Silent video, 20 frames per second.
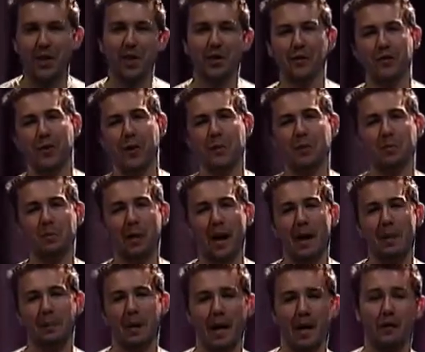the Filmed
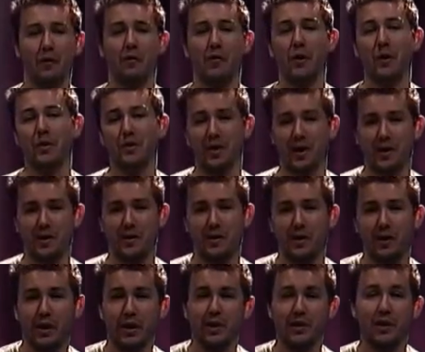by Bike Film
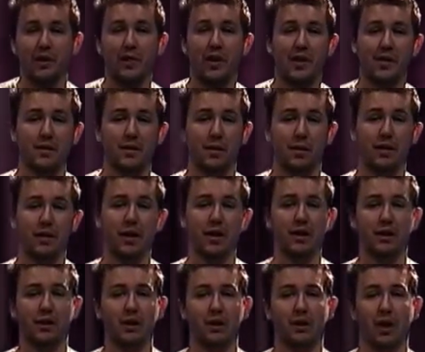Festival is a festival
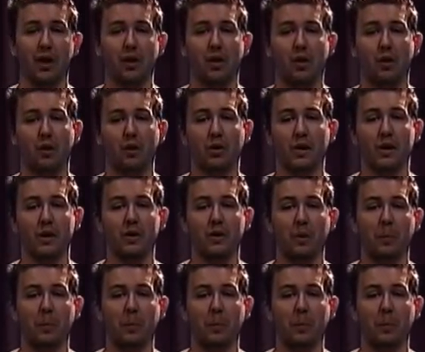featuring around 30 of